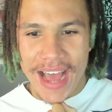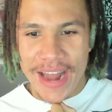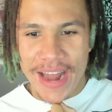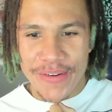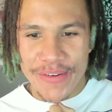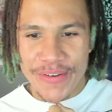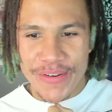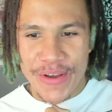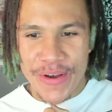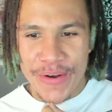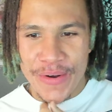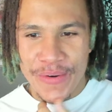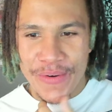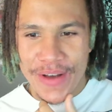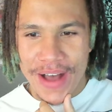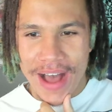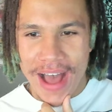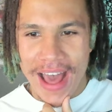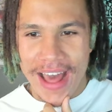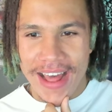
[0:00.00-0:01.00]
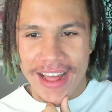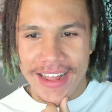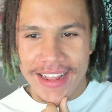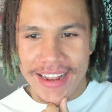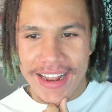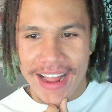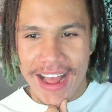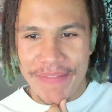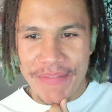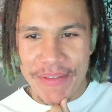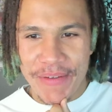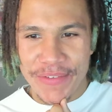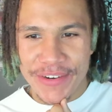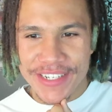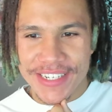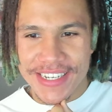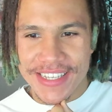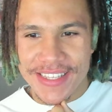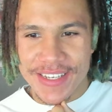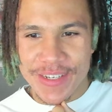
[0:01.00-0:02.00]
know I've never
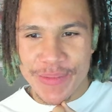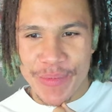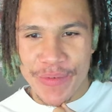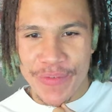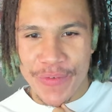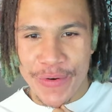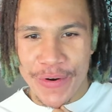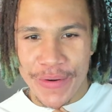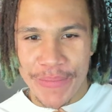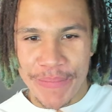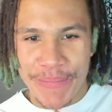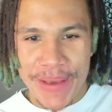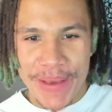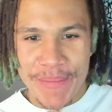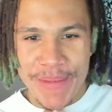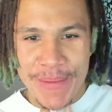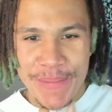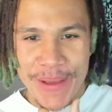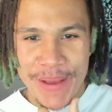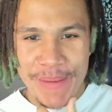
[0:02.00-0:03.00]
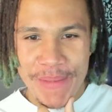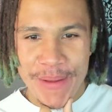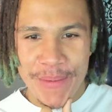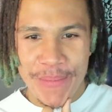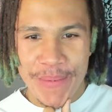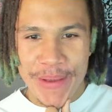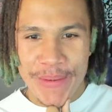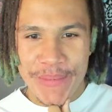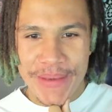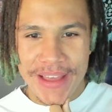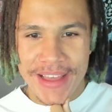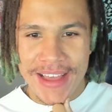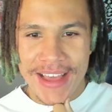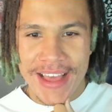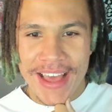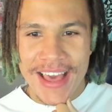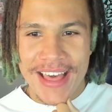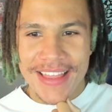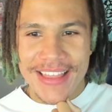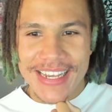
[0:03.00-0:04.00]
seen this before. Pick me, pick me, pick me.
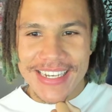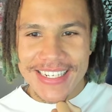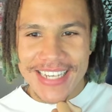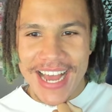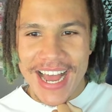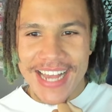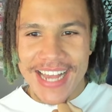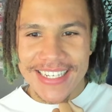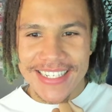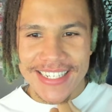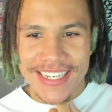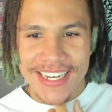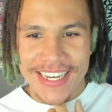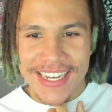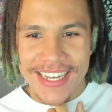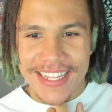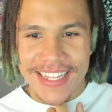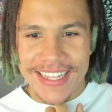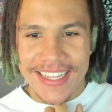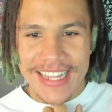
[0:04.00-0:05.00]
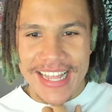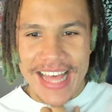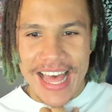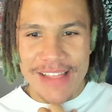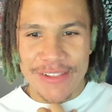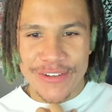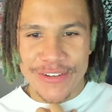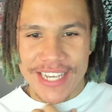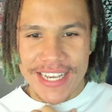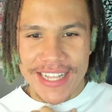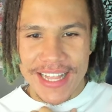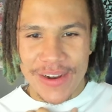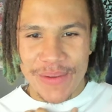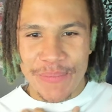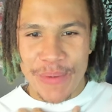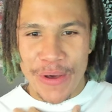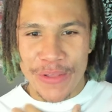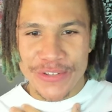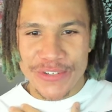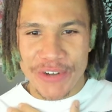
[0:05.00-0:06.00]
This guy's, it looks like they're
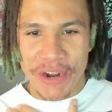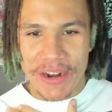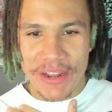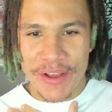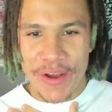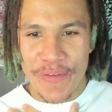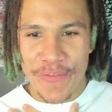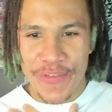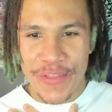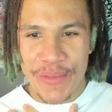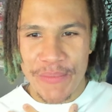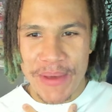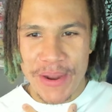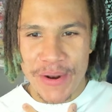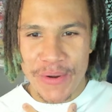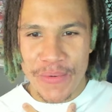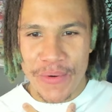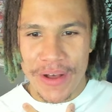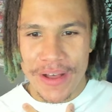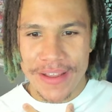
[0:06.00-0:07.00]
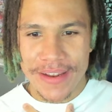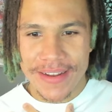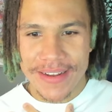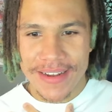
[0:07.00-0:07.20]
both trying to go for the middle one.